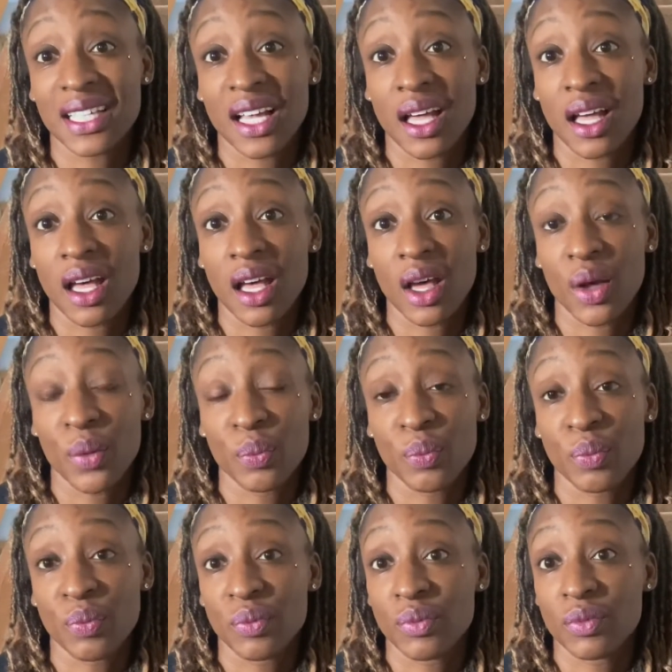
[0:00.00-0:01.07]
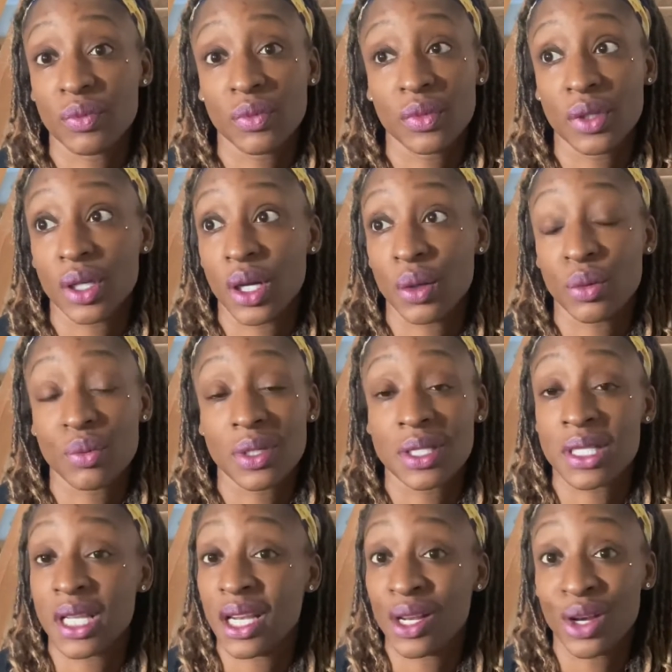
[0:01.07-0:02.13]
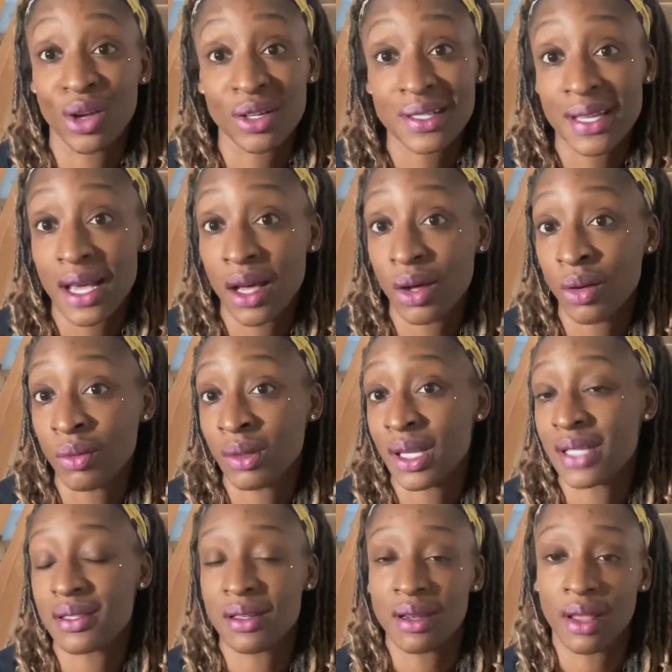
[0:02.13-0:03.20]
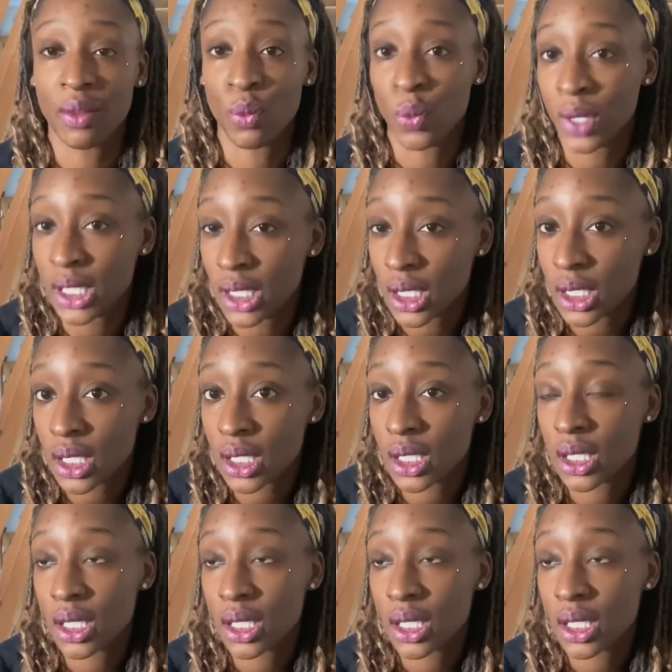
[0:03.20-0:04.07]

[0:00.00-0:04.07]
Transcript: We're still in lockdown. It's another week.